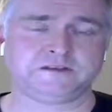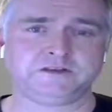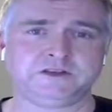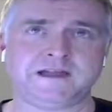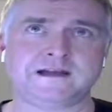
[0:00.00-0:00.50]

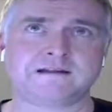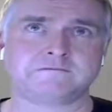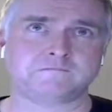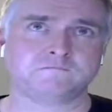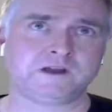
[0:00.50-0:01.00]
You can't
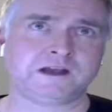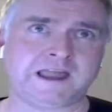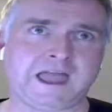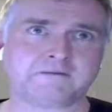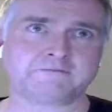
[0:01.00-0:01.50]

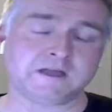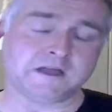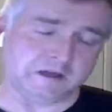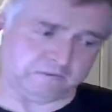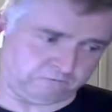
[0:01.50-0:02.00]
really have
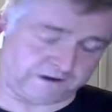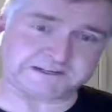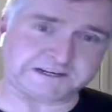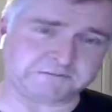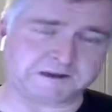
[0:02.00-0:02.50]

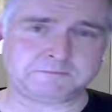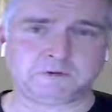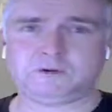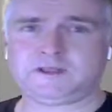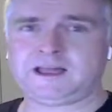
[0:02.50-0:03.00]
front-end
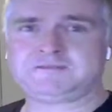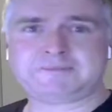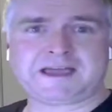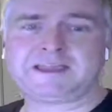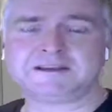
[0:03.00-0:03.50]
people and
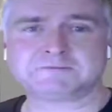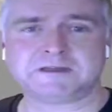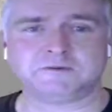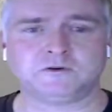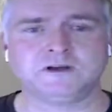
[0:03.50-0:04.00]
back-end
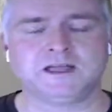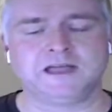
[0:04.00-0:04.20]
people.